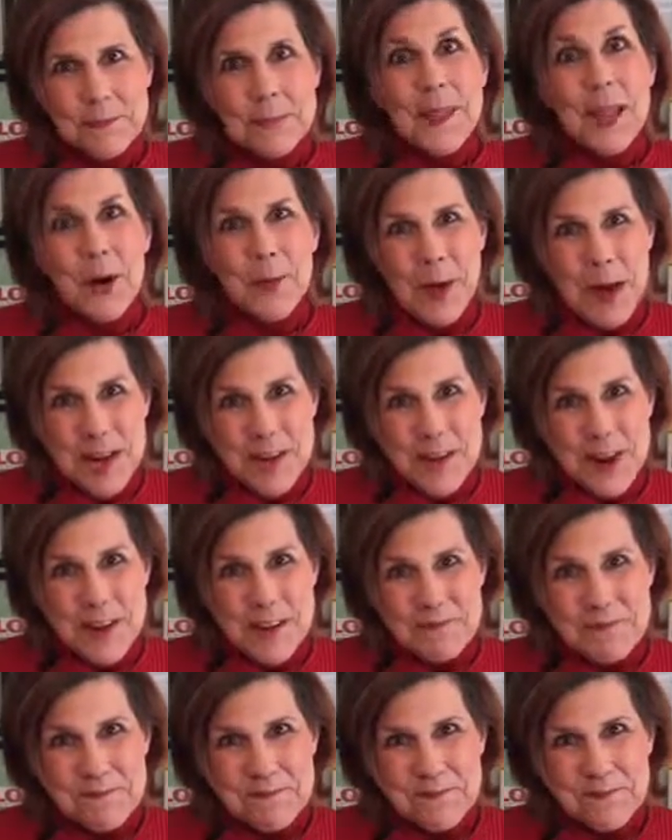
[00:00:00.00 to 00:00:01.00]
carbohydrate,
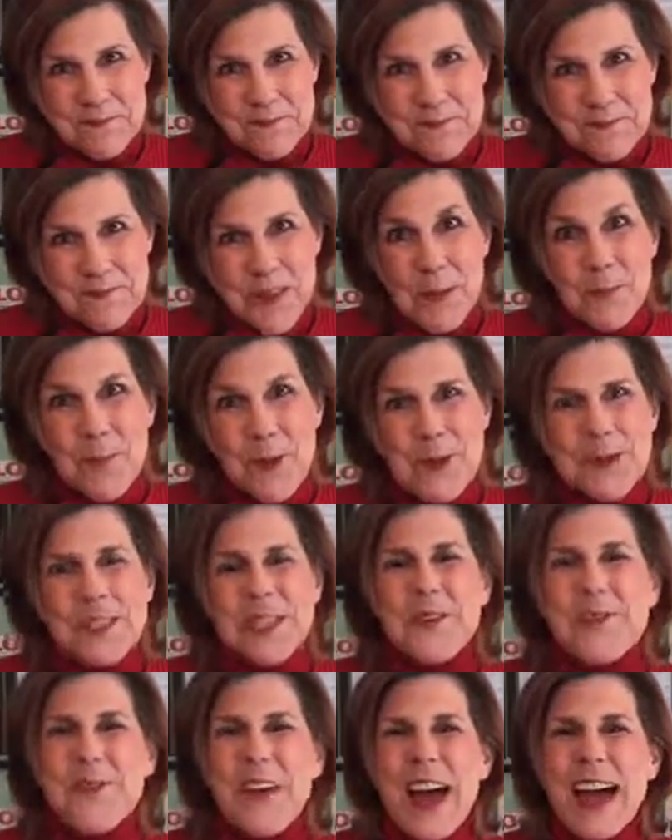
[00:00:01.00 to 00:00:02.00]

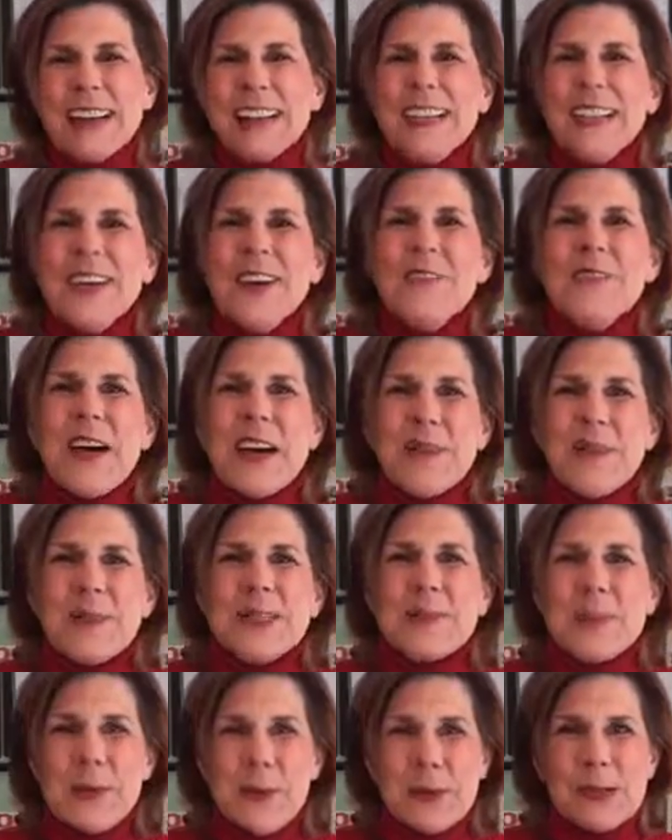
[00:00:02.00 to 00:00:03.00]
protein, fat, vitamins,
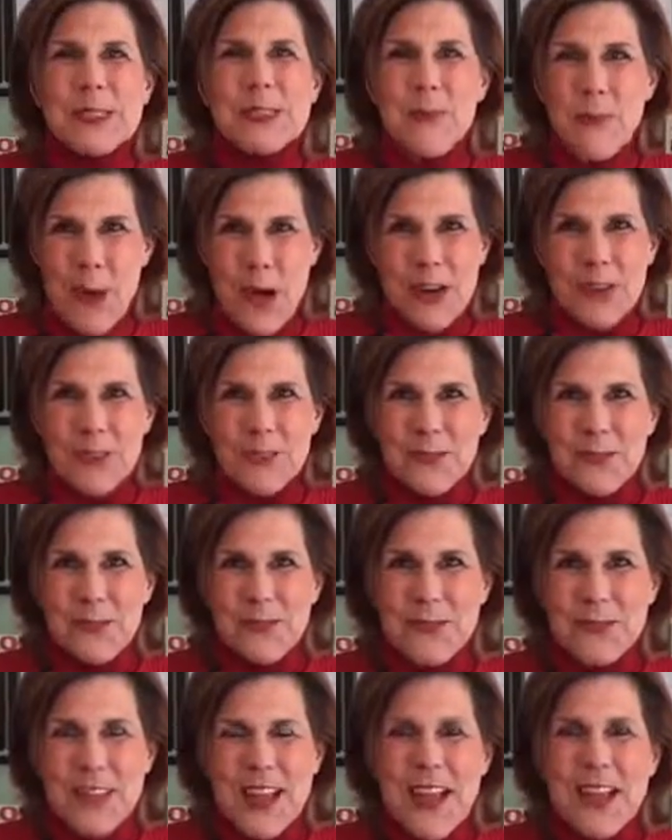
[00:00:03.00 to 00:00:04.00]
minerals, and water.
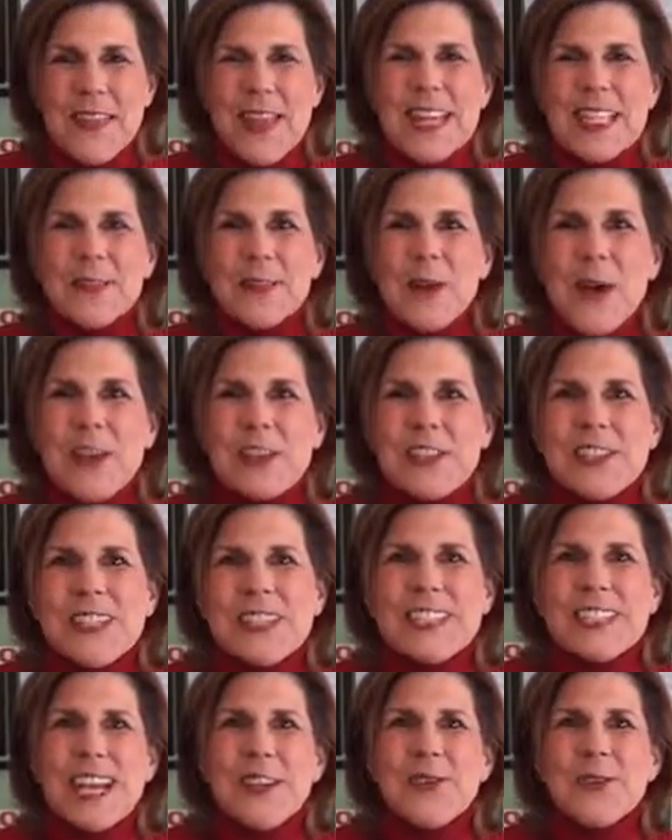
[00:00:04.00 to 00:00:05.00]
Thanks for watching
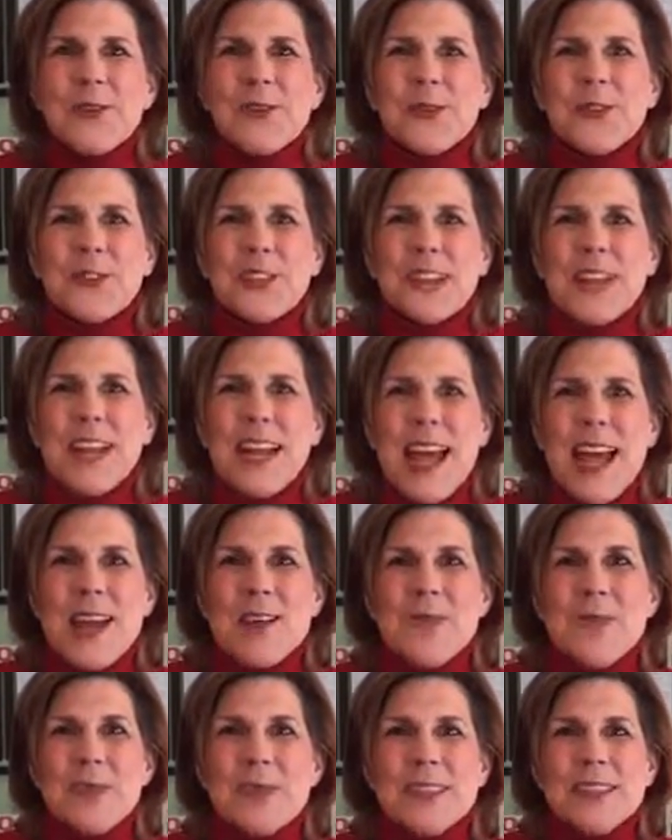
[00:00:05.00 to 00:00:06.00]
Neily on Nutrition,
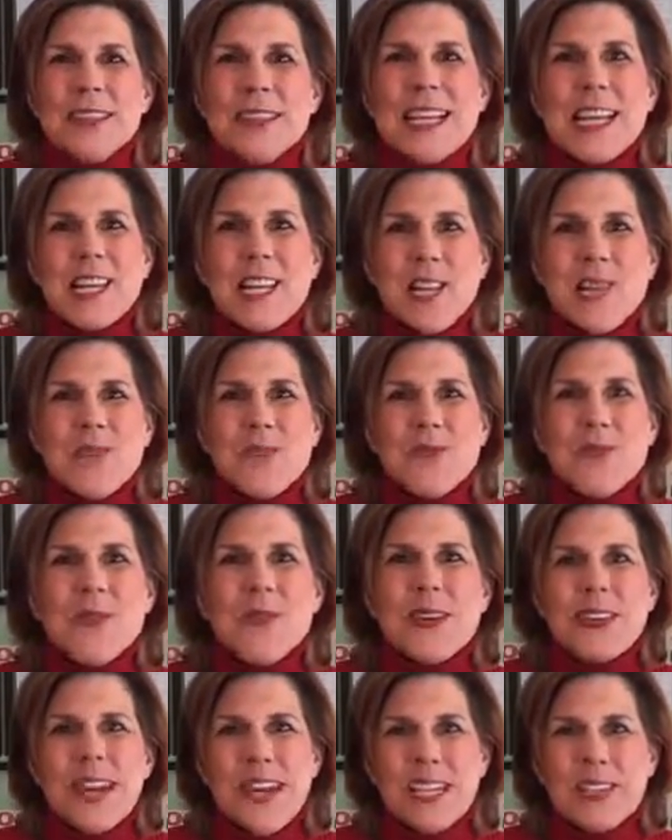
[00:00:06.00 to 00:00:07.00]
and we'll see you in
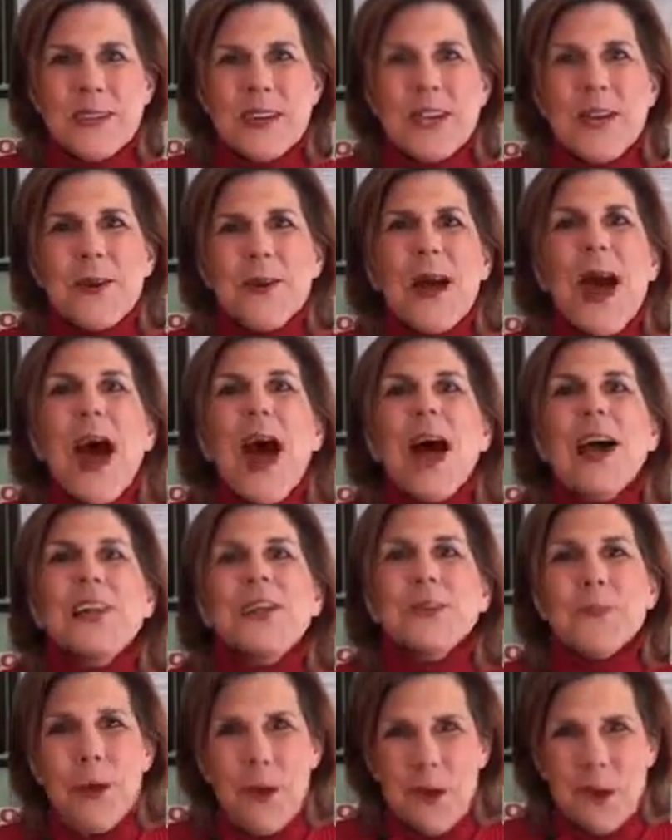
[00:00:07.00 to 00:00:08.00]
the next video
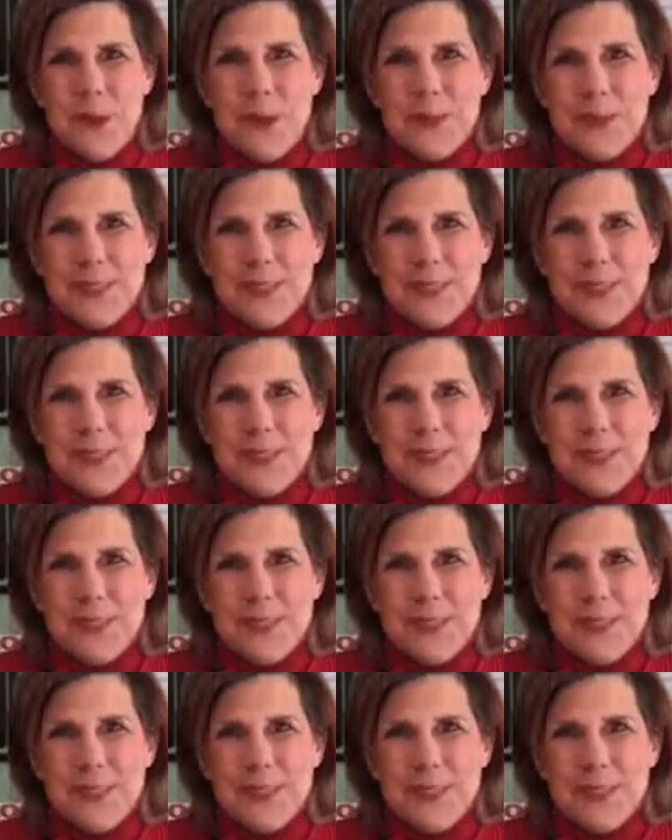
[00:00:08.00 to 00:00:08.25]
tomorrow.